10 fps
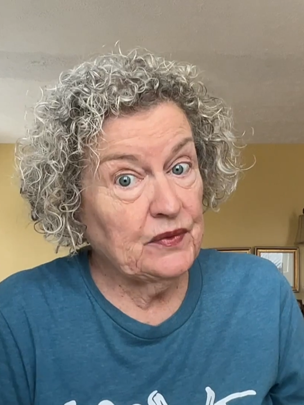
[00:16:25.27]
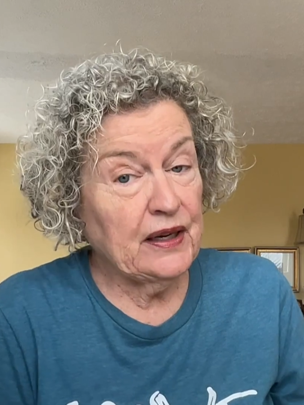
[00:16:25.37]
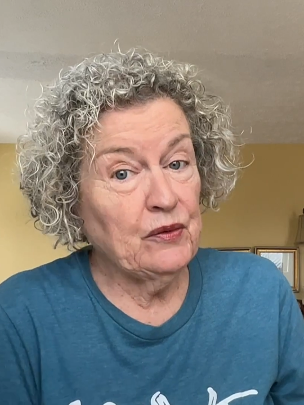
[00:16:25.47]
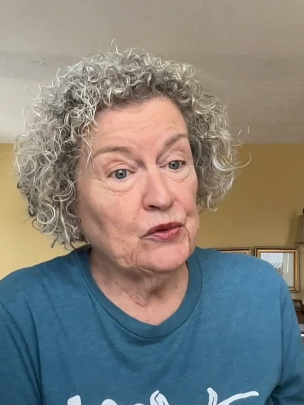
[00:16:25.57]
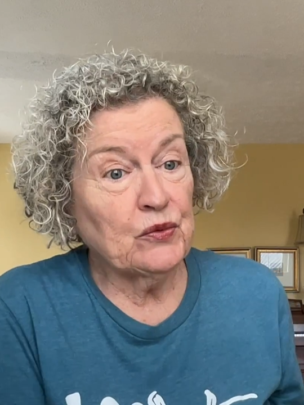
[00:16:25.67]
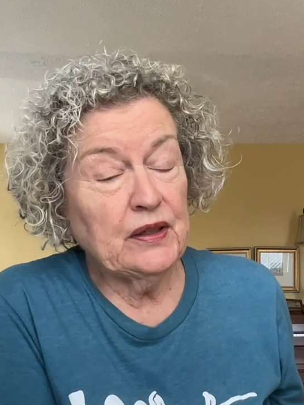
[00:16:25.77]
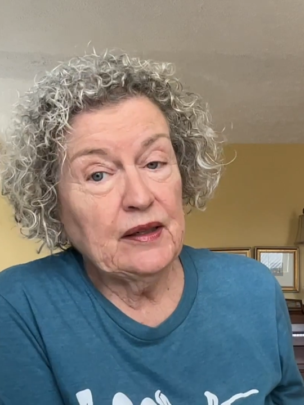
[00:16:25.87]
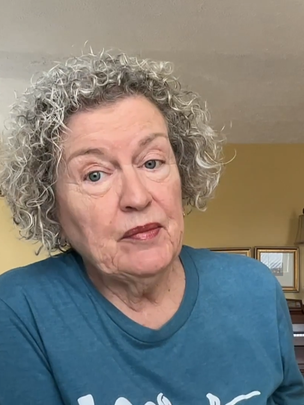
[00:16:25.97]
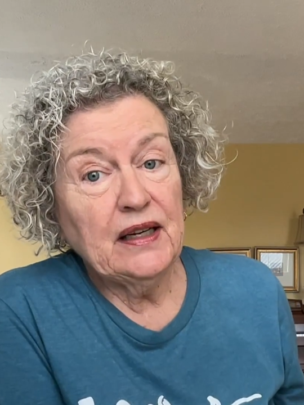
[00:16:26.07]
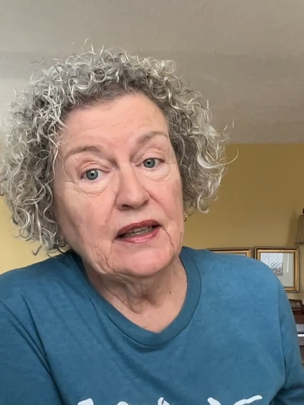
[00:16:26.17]
He was really
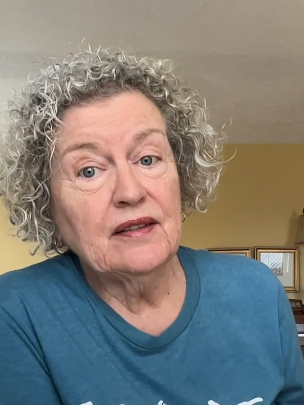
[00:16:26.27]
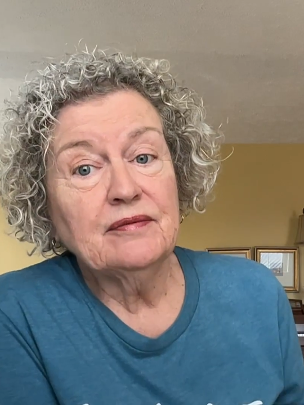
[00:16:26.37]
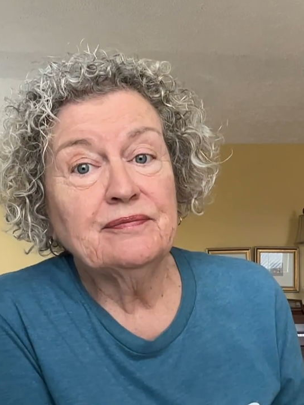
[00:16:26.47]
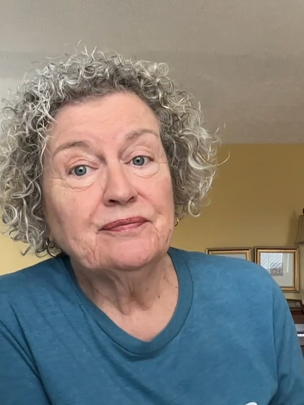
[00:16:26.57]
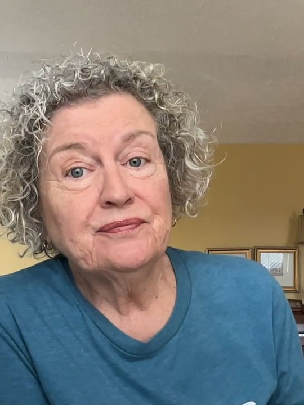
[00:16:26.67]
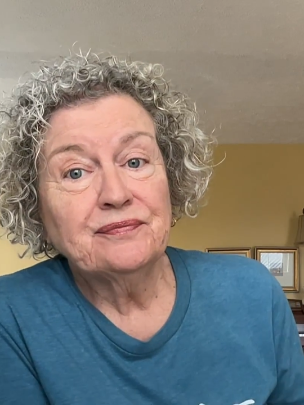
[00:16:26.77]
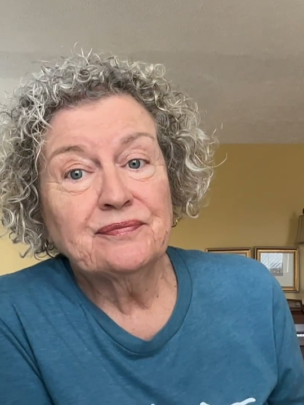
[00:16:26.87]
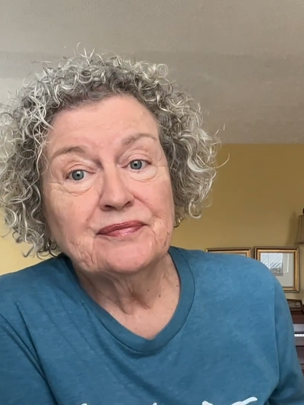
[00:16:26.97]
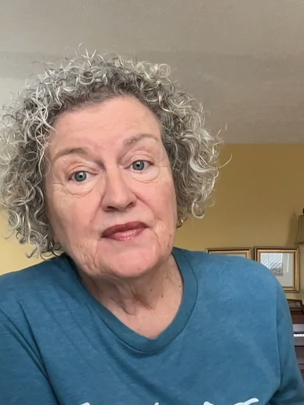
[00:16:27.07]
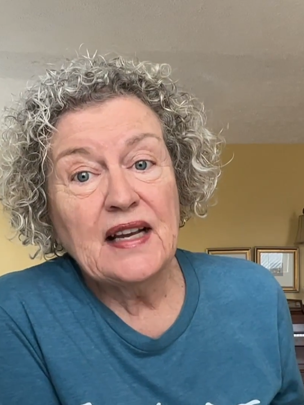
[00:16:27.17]
being
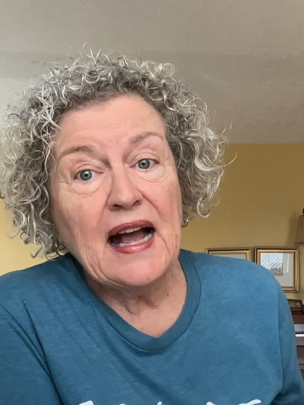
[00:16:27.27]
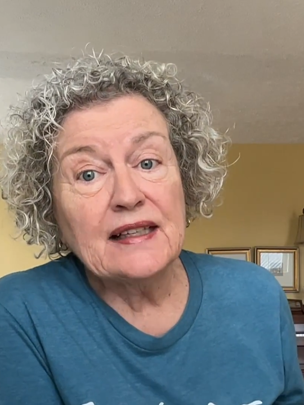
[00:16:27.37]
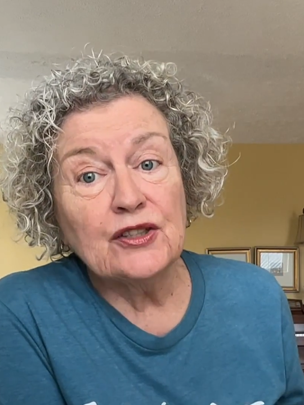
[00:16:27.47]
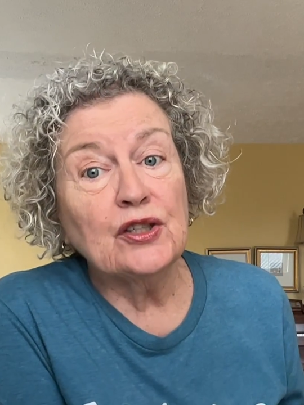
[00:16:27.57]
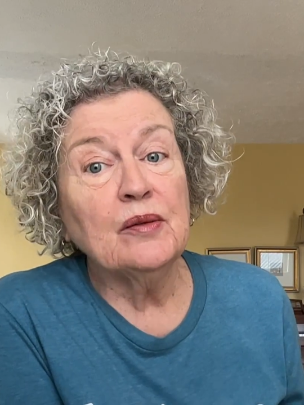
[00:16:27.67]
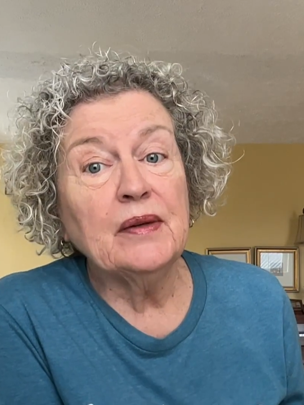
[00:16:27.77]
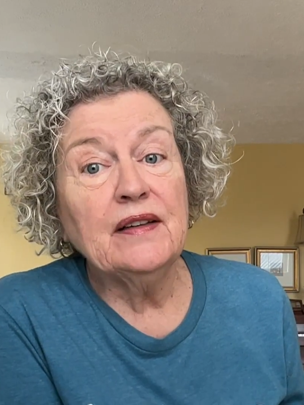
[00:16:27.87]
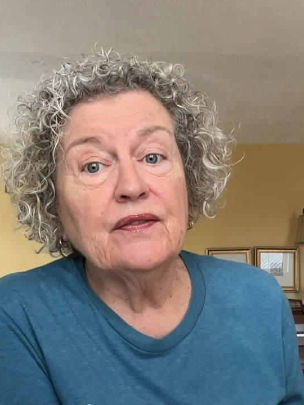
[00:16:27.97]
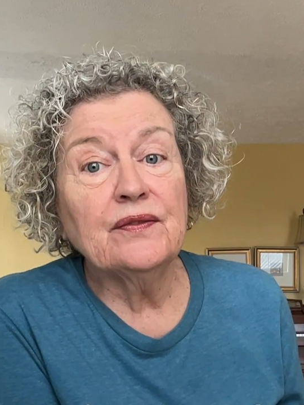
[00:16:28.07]
nice to me,